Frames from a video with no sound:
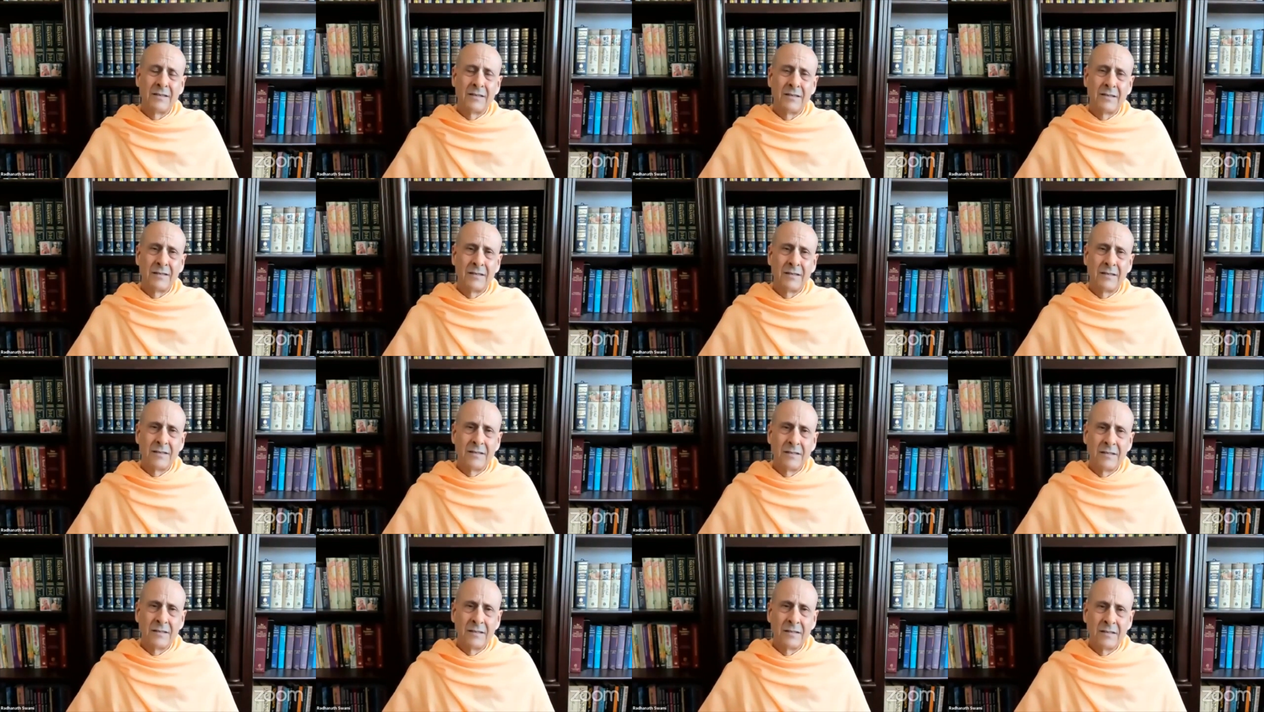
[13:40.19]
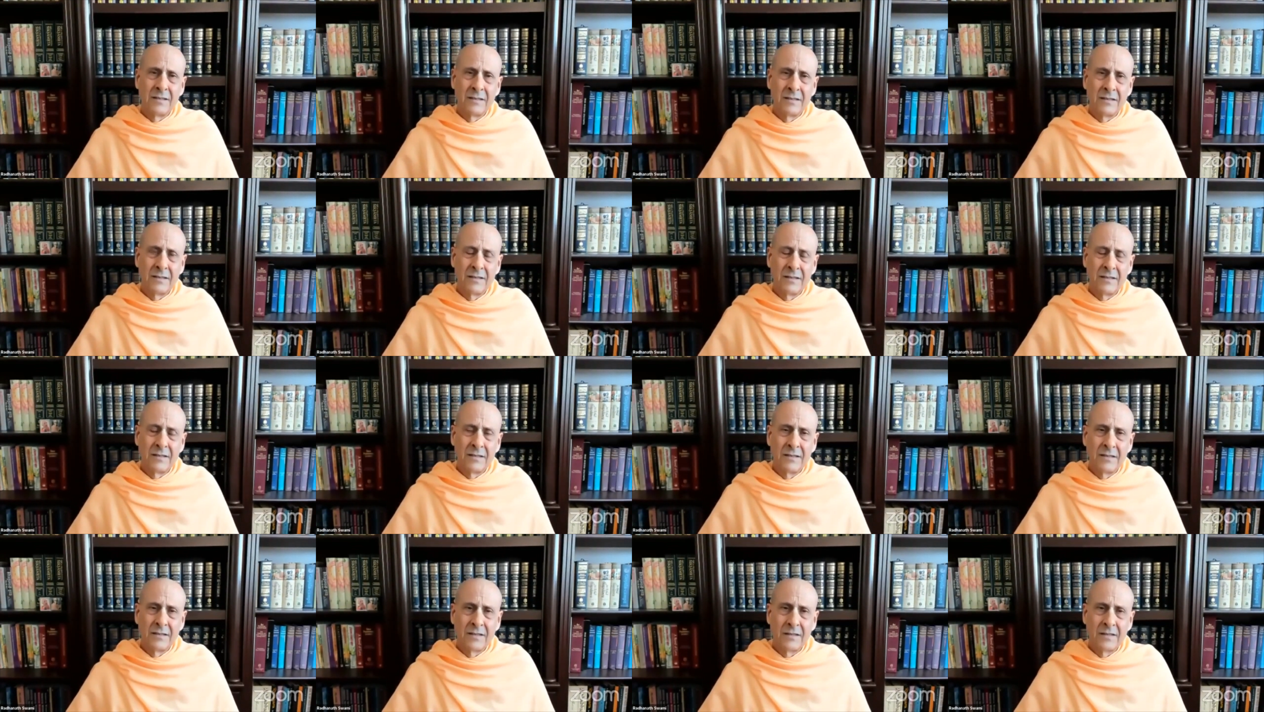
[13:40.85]

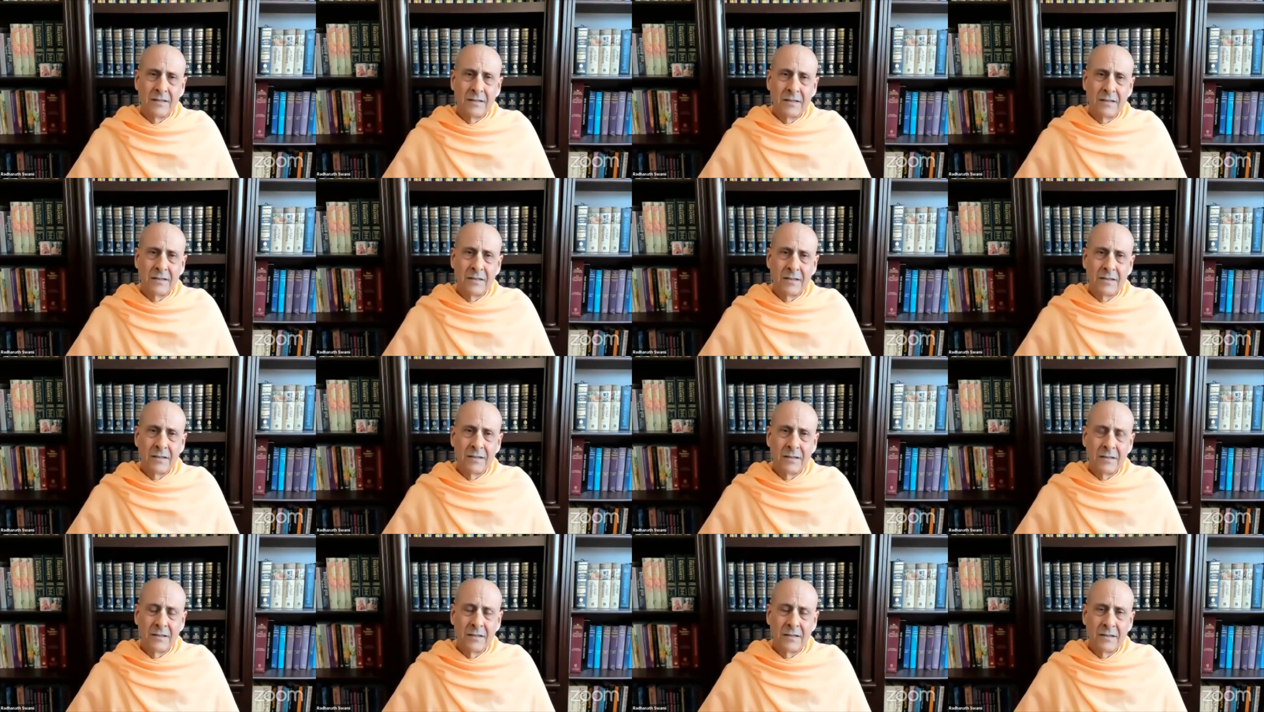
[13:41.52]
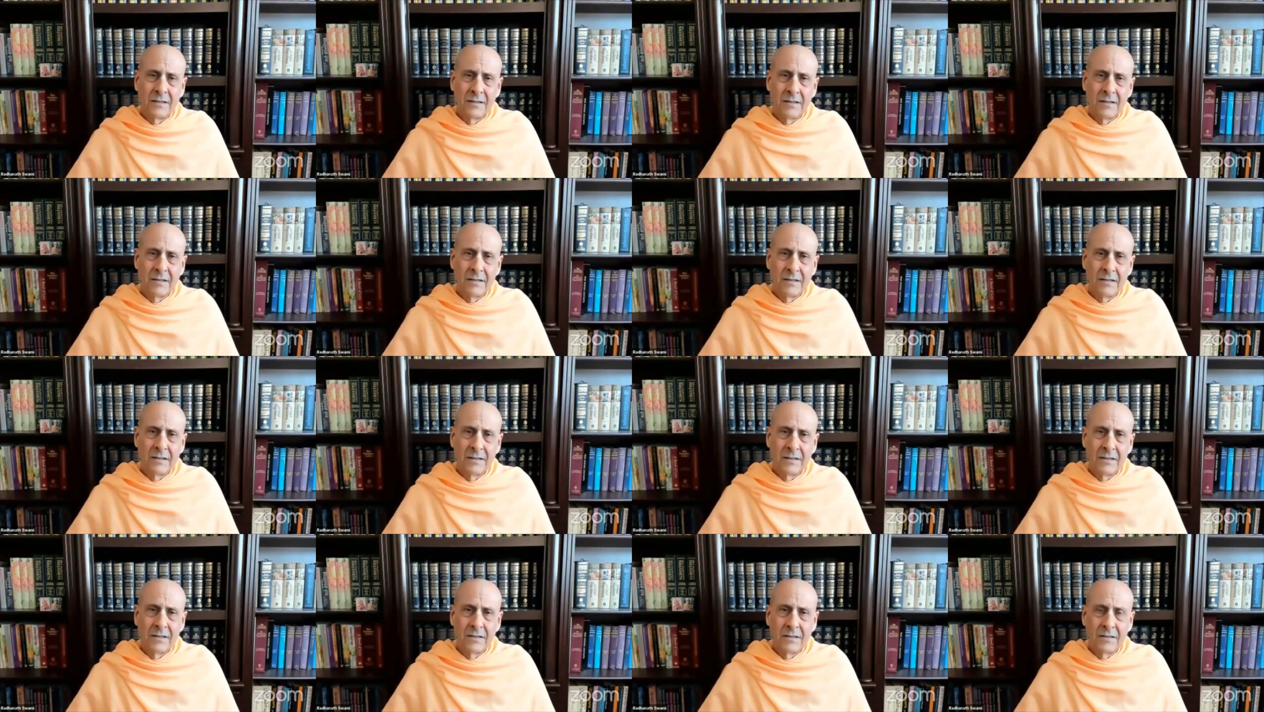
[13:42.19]

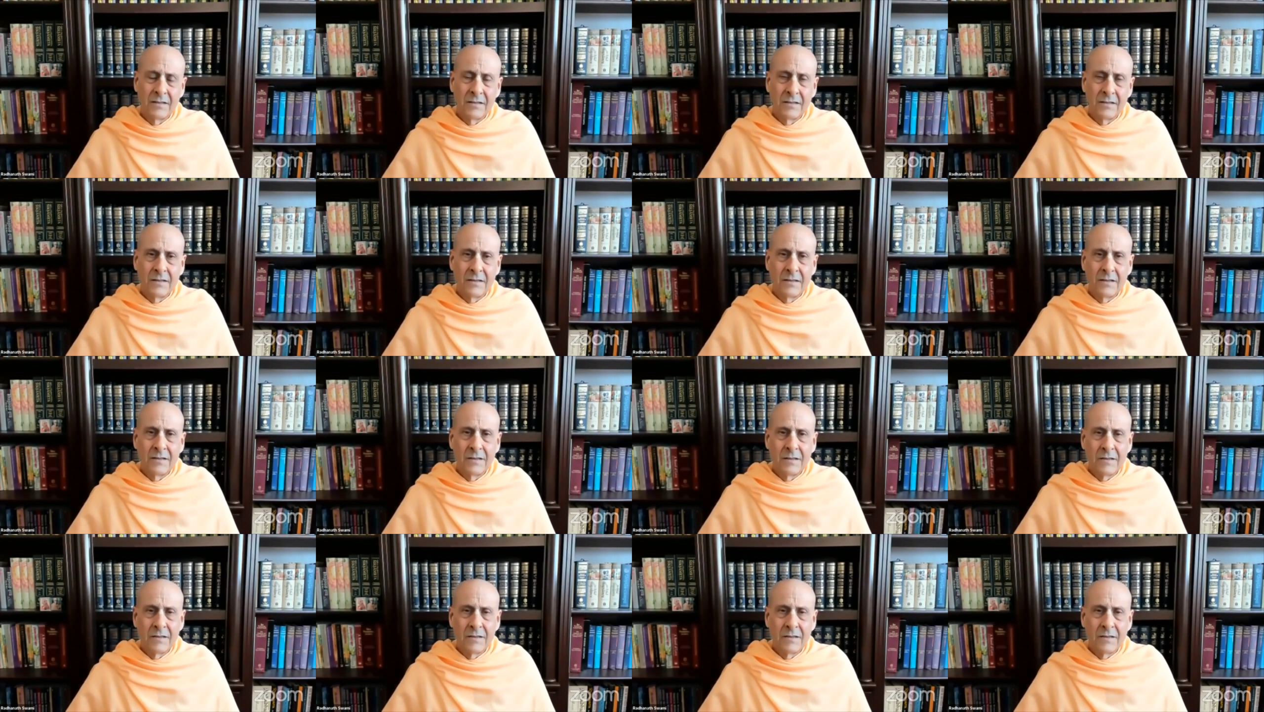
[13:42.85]
Nobody speaks.